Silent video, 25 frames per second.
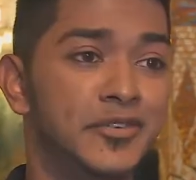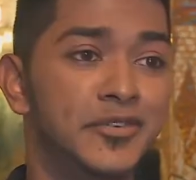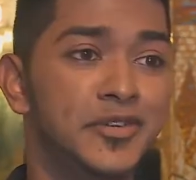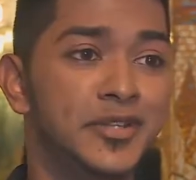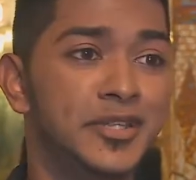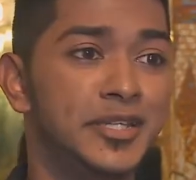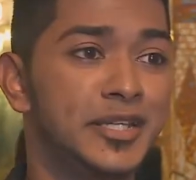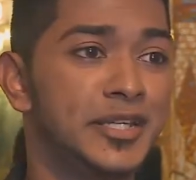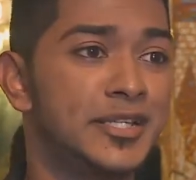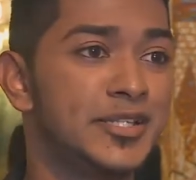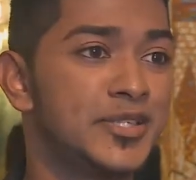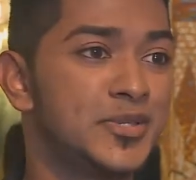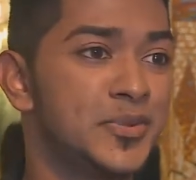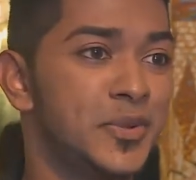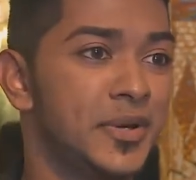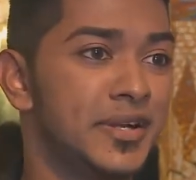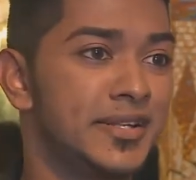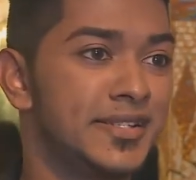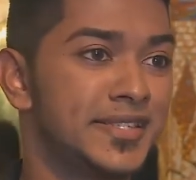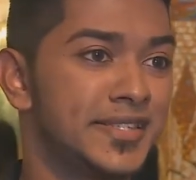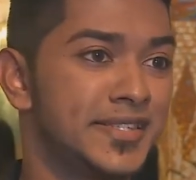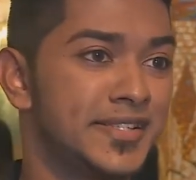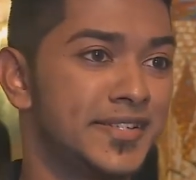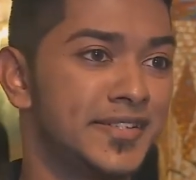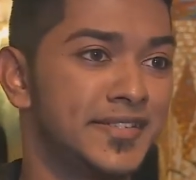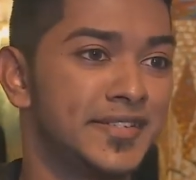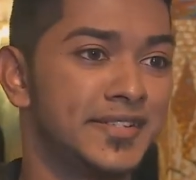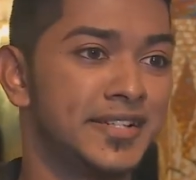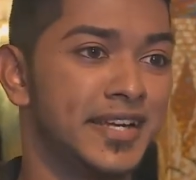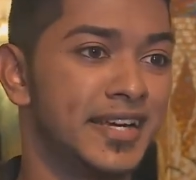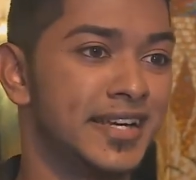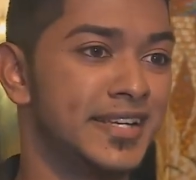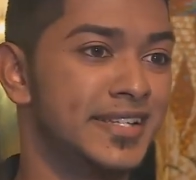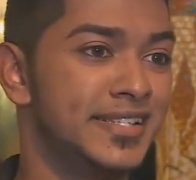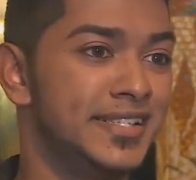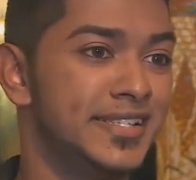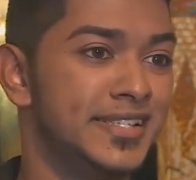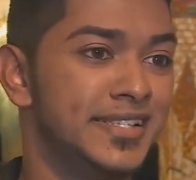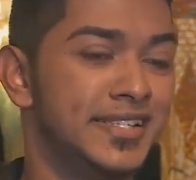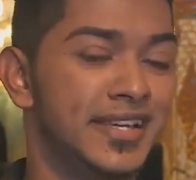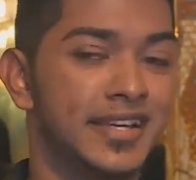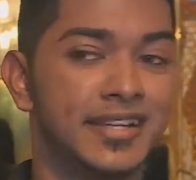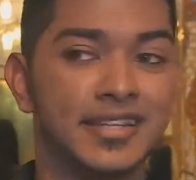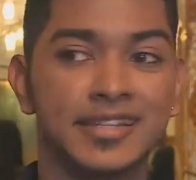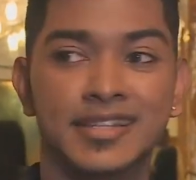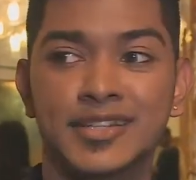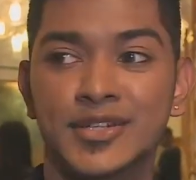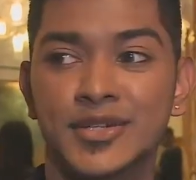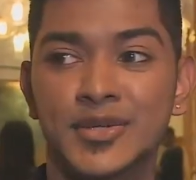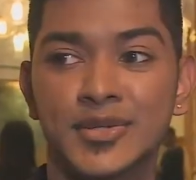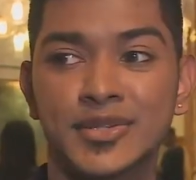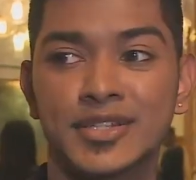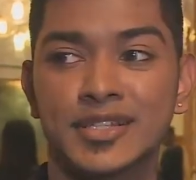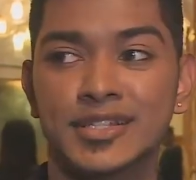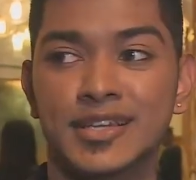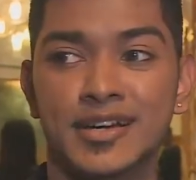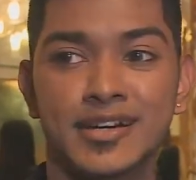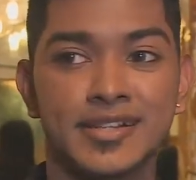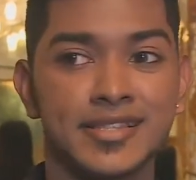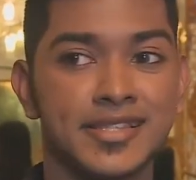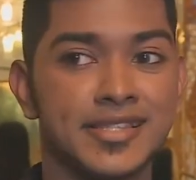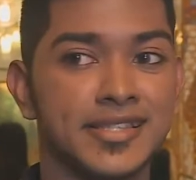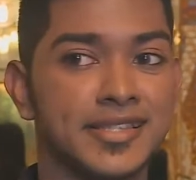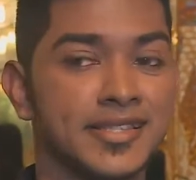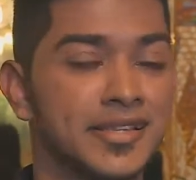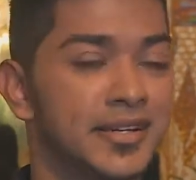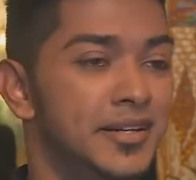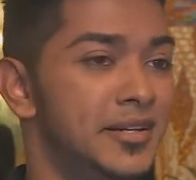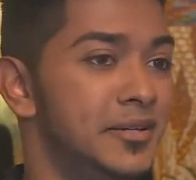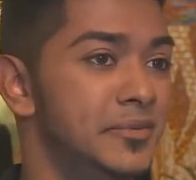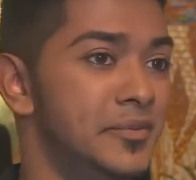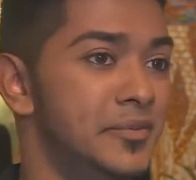Everything is well synchronized and you know the dancers are